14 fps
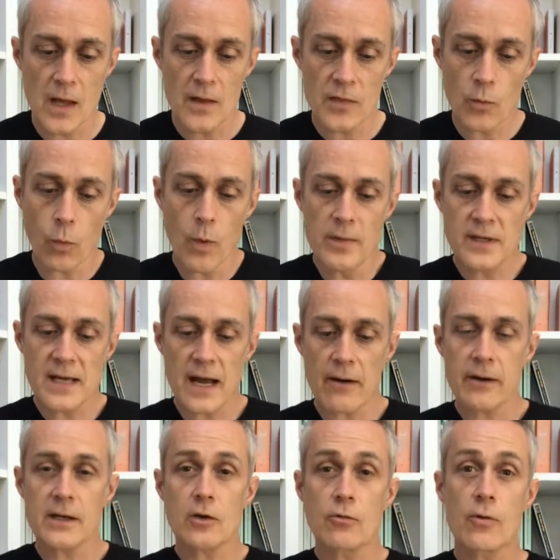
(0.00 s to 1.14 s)
The woman carried
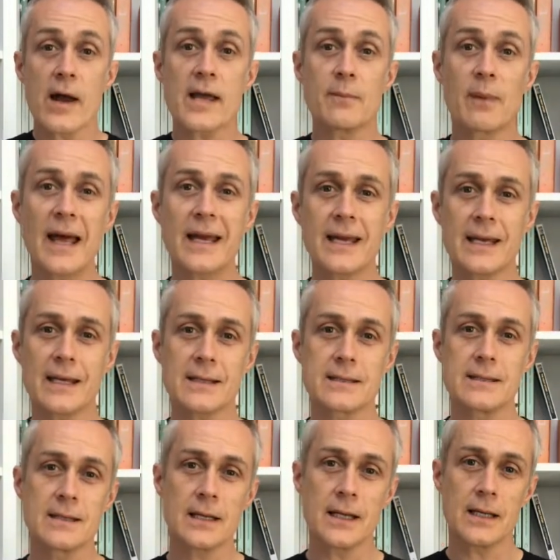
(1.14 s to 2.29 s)
a grey blanket
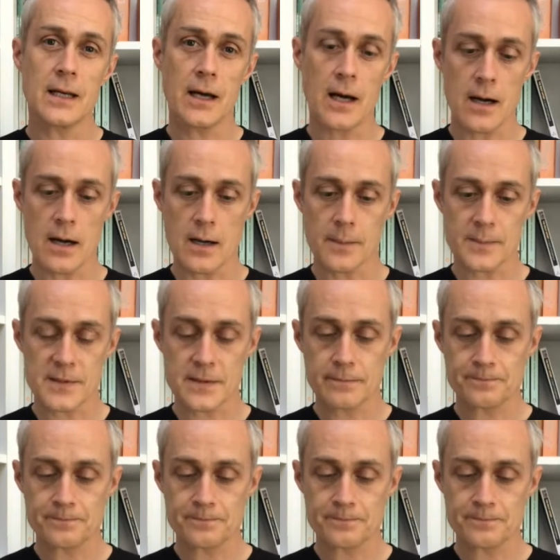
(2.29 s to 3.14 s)
in her arms.